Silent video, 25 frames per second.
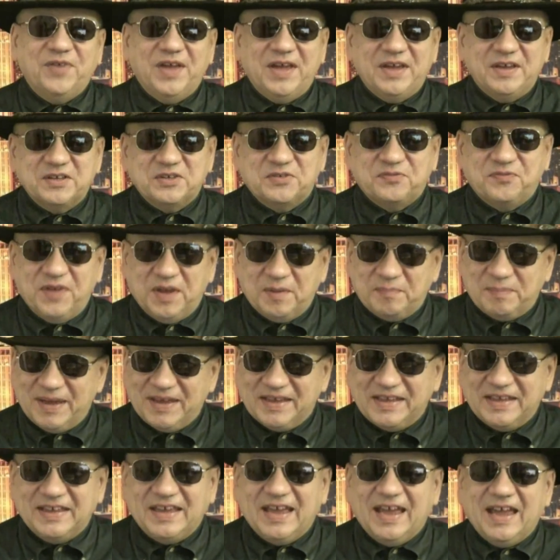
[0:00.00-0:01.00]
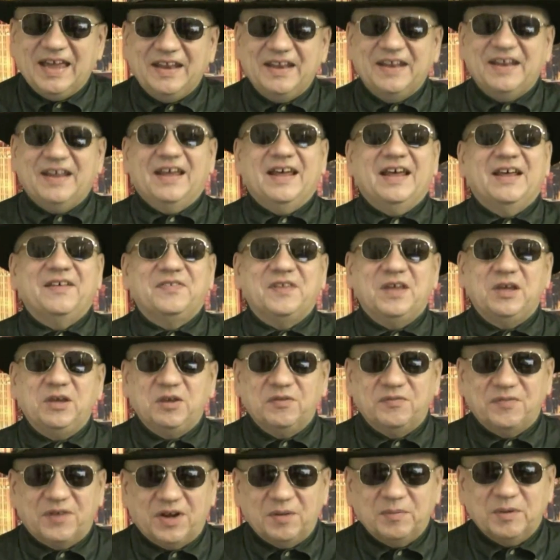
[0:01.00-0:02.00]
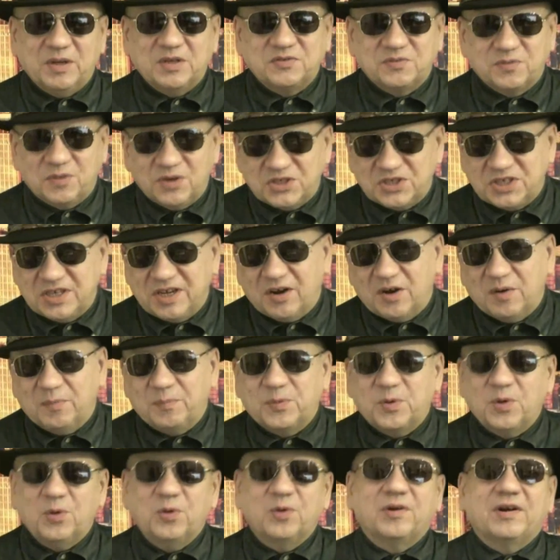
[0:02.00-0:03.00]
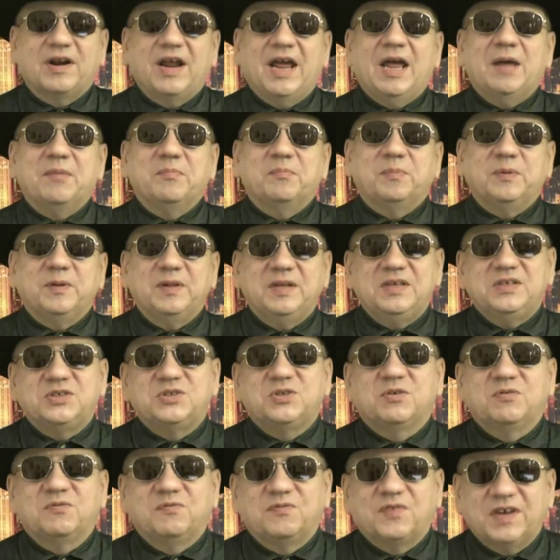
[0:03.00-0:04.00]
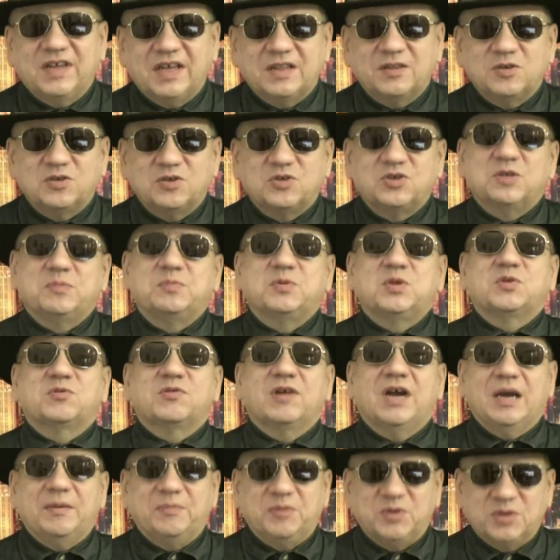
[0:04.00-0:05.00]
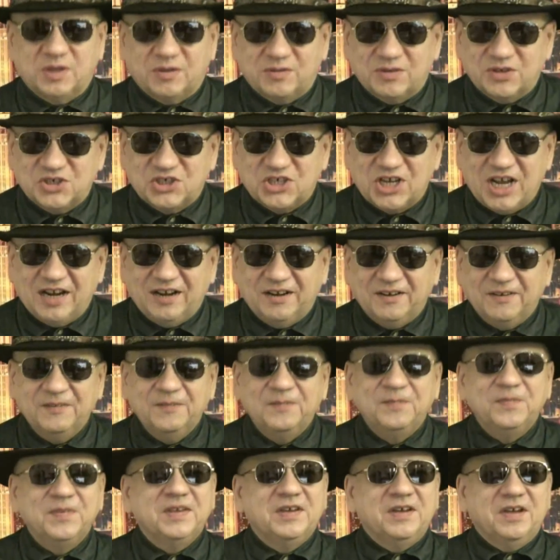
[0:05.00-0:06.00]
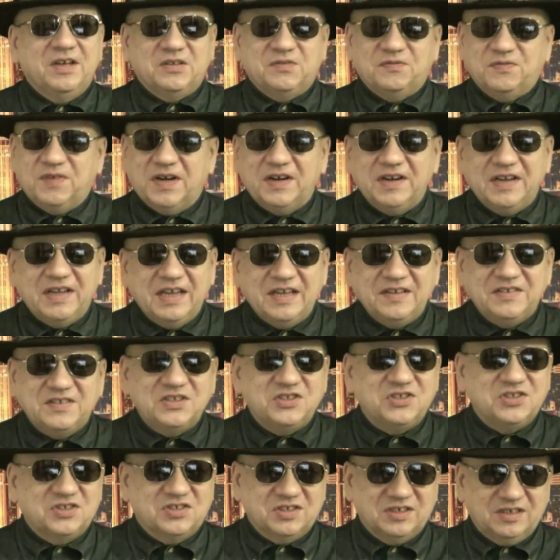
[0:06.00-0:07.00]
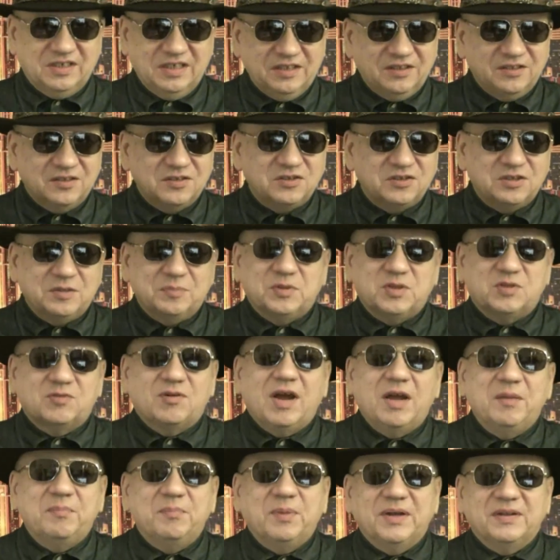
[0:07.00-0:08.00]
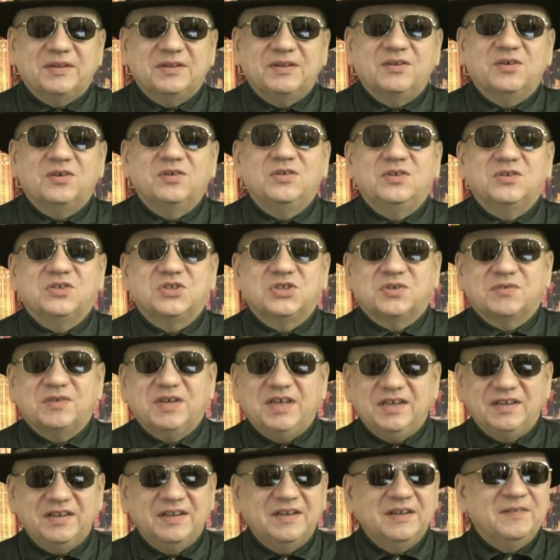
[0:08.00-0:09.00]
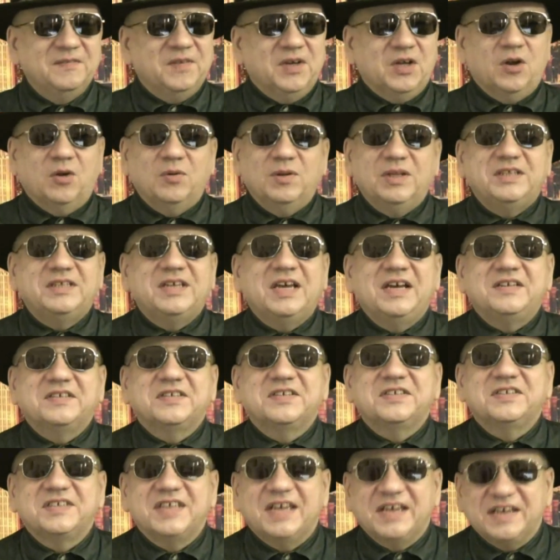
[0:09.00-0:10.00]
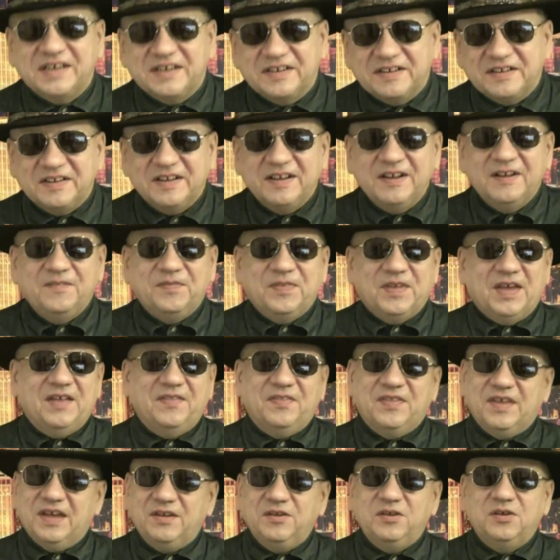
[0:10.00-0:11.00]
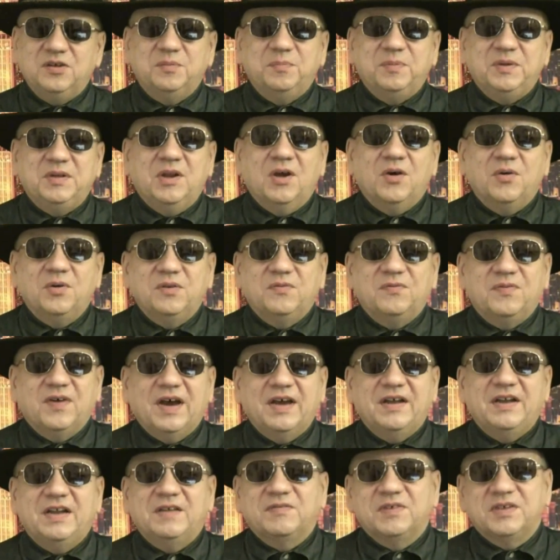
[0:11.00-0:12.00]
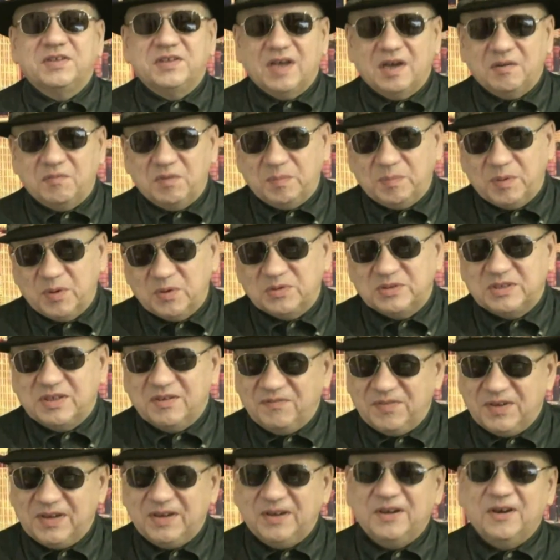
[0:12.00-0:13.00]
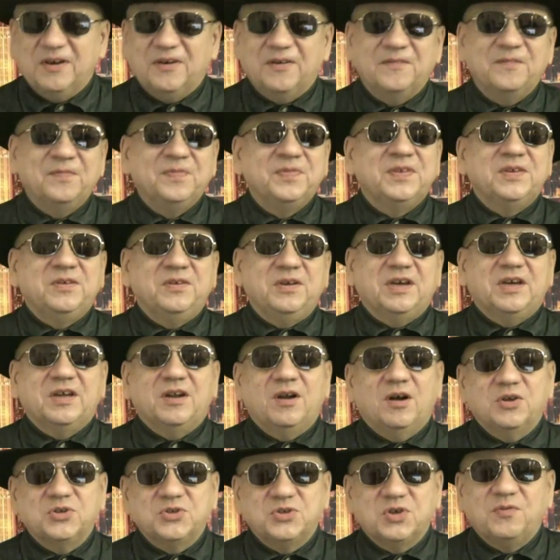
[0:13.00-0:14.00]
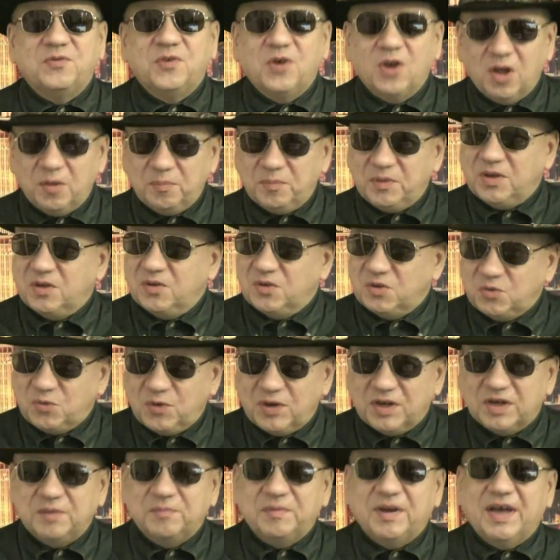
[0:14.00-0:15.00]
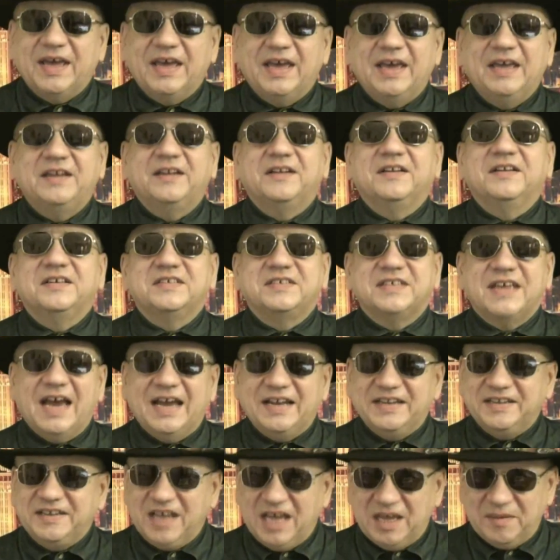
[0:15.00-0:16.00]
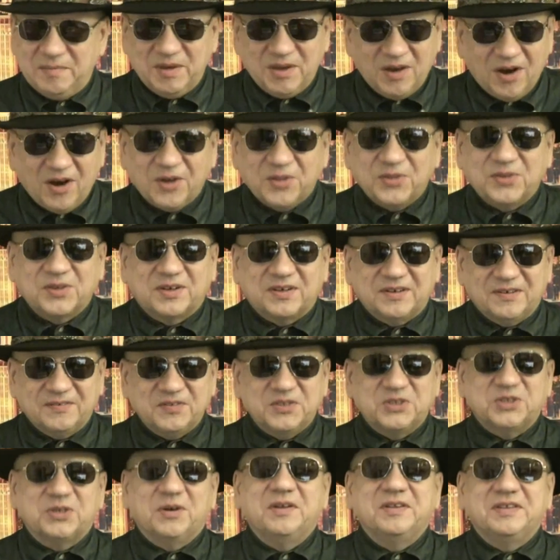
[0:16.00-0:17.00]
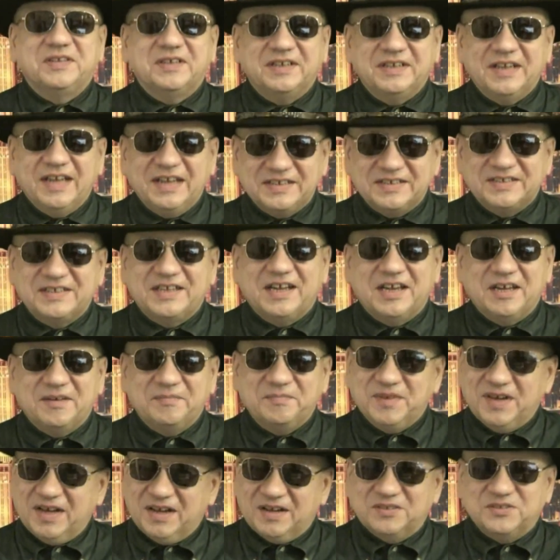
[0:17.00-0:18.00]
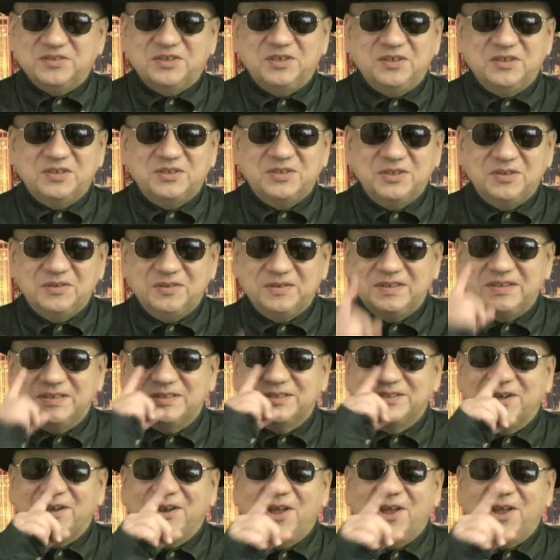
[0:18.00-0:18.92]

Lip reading: Vegas Vic back again. Thank you very much for watching our program. Please don't forget to subscribe to our channel. It's very easy. Just click the subscribe button on your screen. It only takes a second, and then you'll be notified every time we post a video. You can also follow me on Twitter. My handle is @GamingAuthor. So until next time, I'll see you soon. So